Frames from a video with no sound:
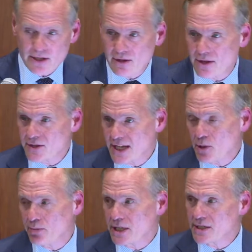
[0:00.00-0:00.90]
that are the
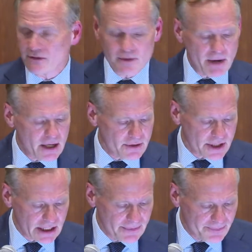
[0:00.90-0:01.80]
centerpiece of
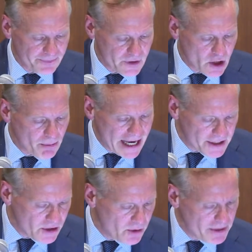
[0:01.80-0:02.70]
democracy. So back
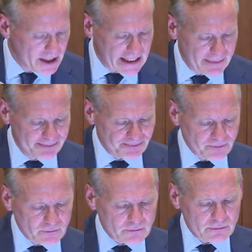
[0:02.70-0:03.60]
to humility.
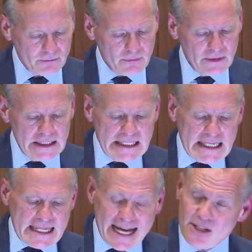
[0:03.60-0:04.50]

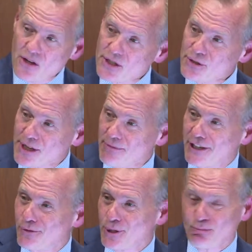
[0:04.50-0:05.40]
That's also something
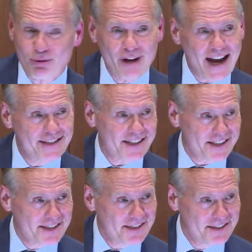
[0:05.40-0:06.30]
you can
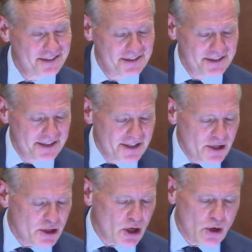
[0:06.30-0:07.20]
practice.
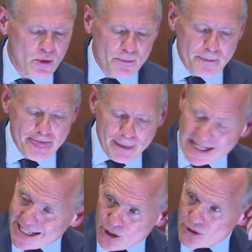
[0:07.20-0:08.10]
So
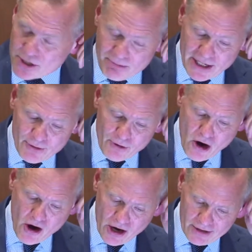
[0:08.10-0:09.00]
get used to being
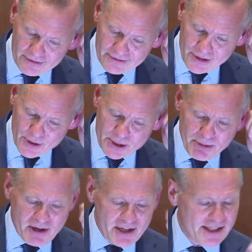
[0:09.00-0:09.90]
wrong, to
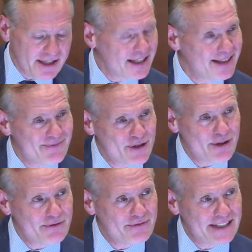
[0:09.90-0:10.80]
experiencing the
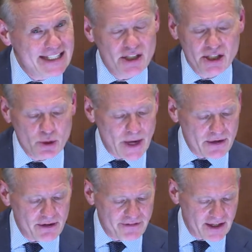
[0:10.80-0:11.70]
sort of itchy
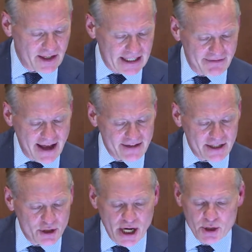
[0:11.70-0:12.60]
sweater feeling of having
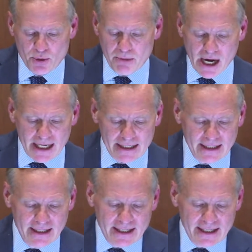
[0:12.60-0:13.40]
to change your mind